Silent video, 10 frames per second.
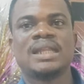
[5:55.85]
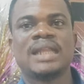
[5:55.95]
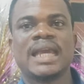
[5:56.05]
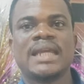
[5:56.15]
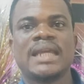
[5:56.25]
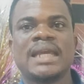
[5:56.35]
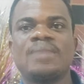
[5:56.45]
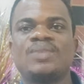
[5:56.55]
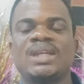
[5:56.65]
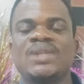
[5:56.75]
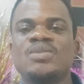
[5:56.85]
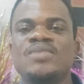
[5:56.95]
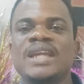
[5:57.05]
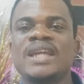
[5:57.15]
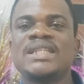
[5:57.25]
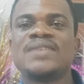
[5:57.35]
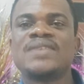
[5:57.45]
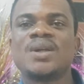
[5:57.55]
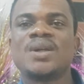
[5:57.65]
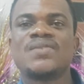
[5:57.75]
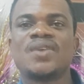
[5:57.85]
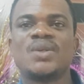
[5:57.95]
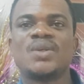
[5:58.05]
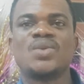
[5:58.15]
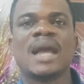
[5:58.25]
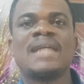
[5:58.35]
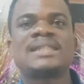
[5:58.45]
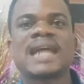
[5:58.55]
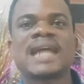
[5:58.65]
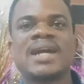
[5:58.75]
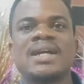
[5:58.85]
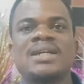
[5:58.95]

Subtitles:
then it will be very difficult for you to answer